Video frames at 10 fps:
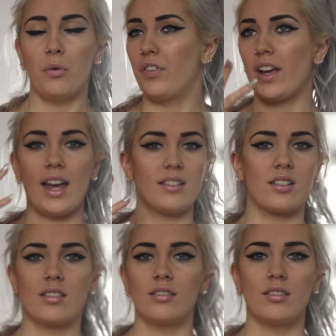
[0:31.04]

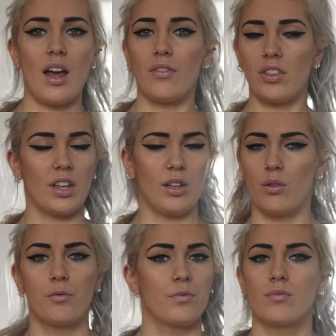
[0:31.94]
forget everything
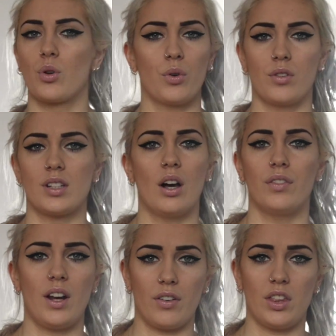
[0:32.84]
you've taught
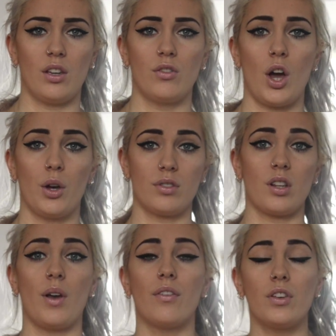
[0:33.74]
yourself and everything you know.
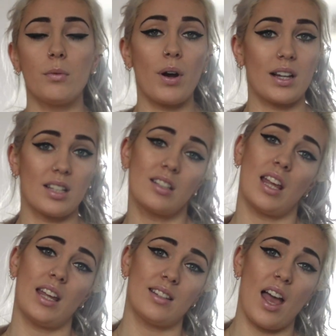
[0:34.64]
So if you practice
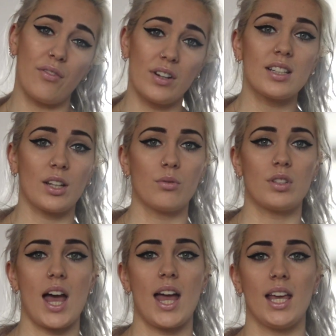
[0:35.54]
these every single
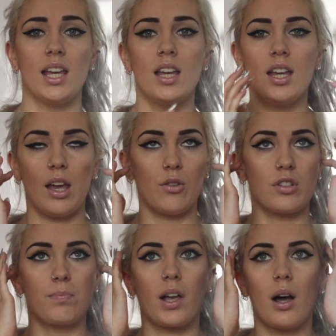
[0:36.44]
day, it will
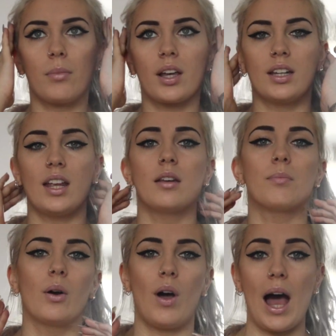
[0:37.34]
just become like an
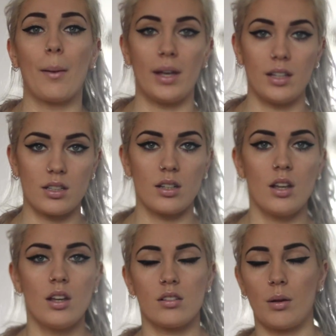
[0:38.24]
inbuilt habit.
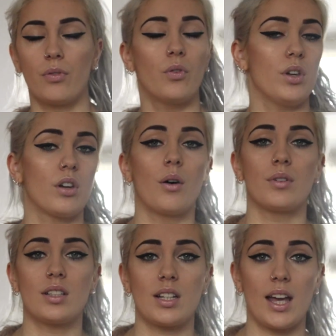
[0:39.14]
So before you go
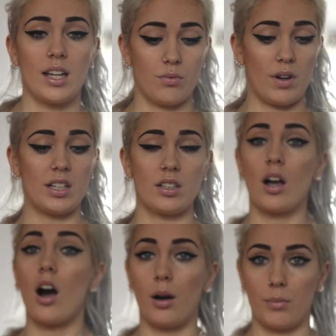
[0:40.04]
on stage, ready to
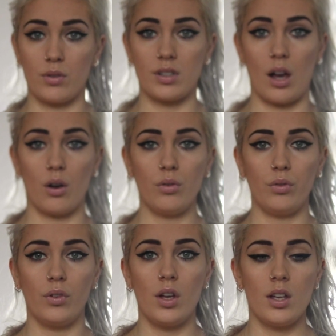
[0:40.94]
calm
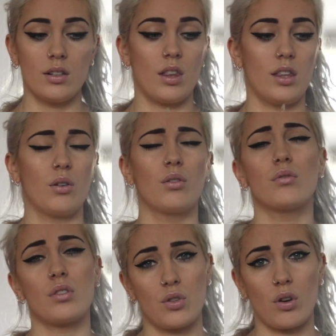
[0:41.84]
yourself so that you can
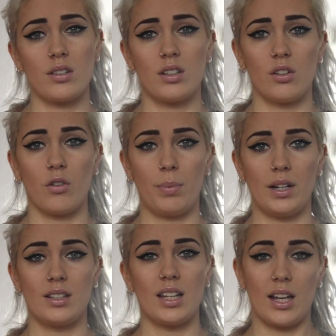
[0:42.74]
also trust in your
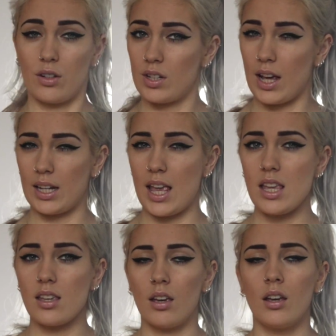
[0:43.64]
ability and your
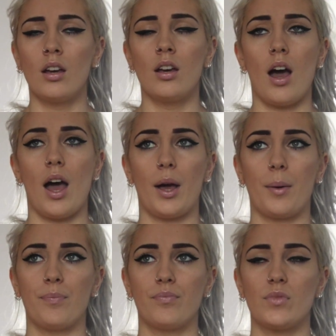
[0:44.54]
technique.
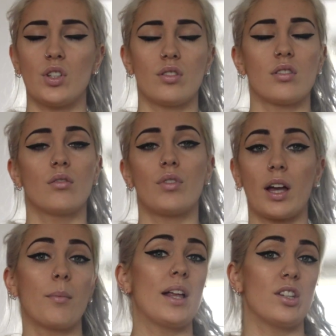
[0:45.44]
Just
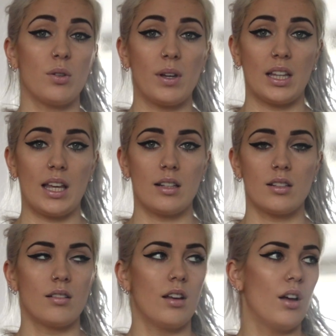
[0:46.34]
recommend doing
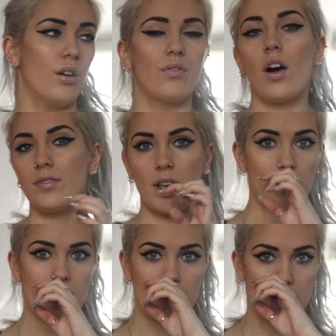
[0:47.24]
these
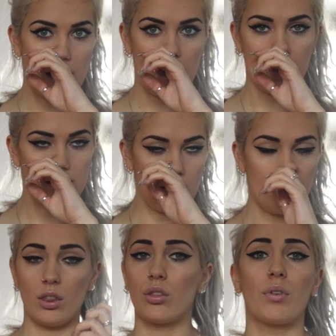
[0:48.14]
5-10 minutes a day. There's
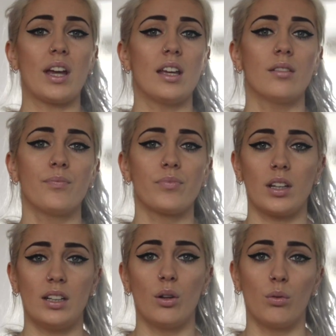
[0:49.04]
only 3
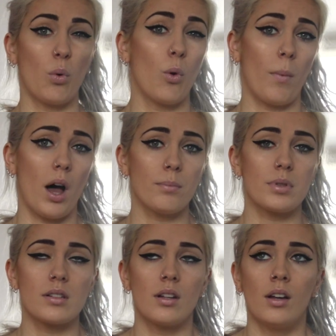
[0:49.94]
little
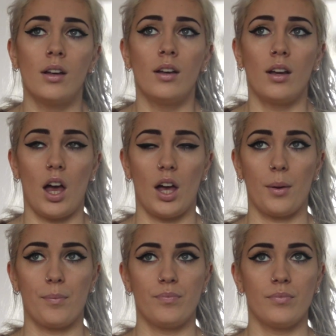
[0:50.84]
warm-ups.
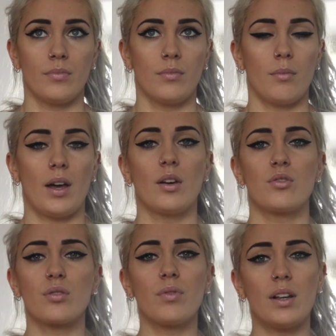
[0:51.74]
And they'll
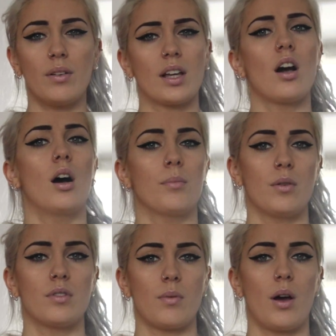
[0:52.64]
just really calm
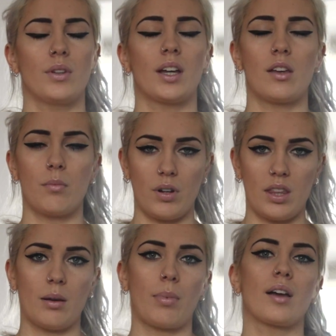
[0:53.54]
you as well, and they'll get your
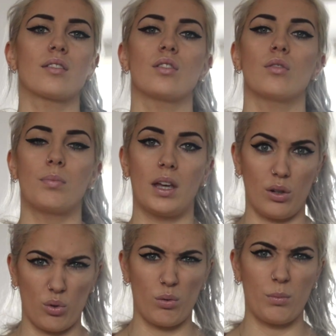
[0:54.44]
breathing back to
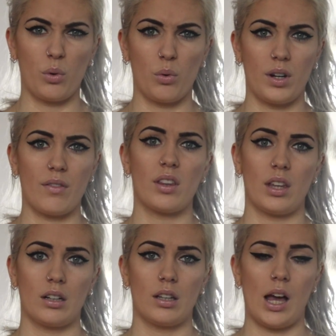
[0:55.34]
being normal and
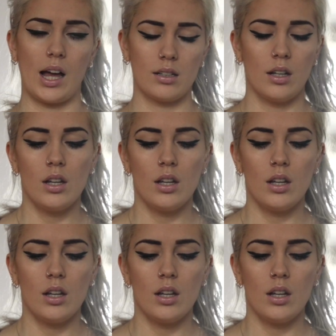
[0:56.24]
everything like that.